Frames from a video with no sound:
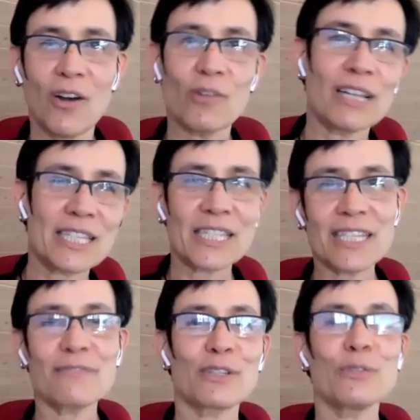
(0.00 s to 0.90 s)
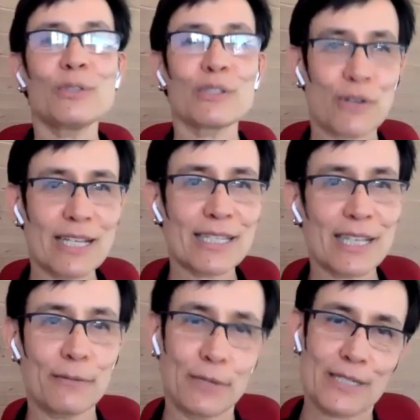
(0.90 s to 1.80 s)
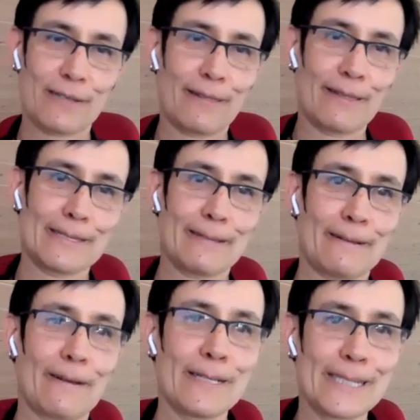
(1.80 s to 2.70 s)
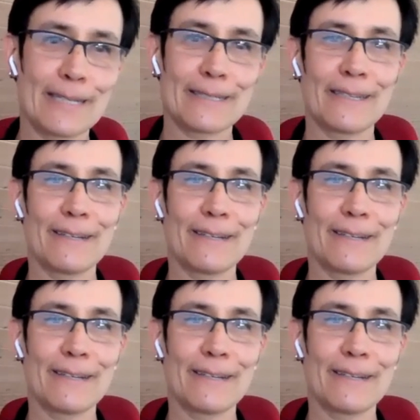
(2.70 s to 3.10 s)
let's see if the Google Translate works on this content.